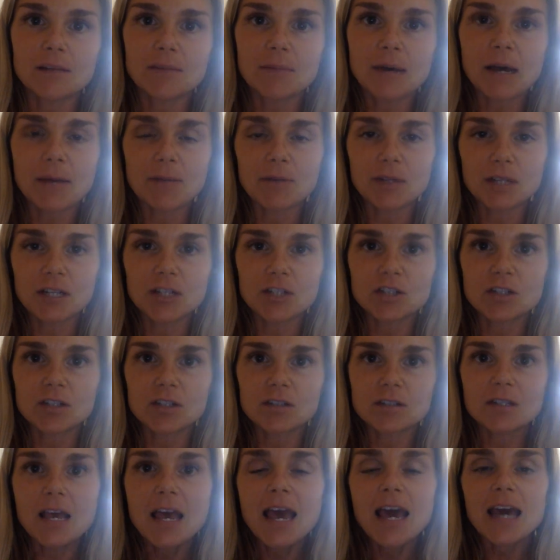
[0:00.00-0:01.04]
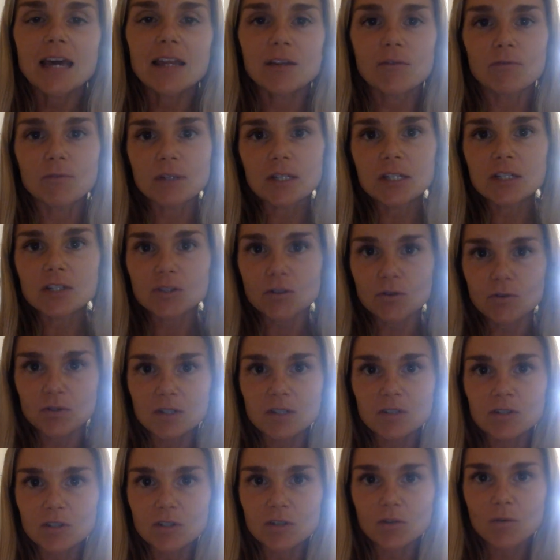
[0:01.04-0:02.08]
populations and then release those
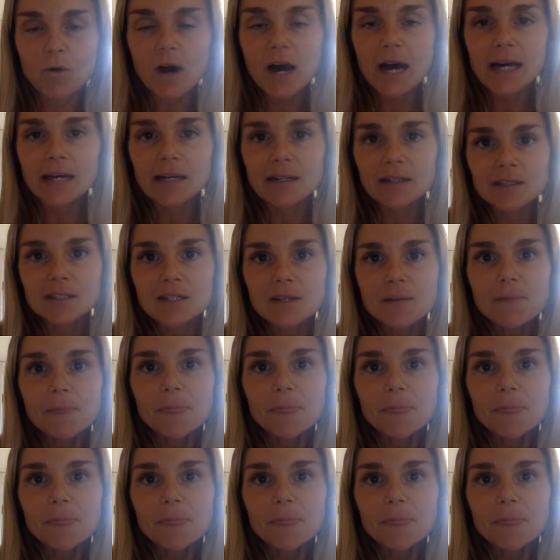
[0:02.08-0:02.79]
into the wild.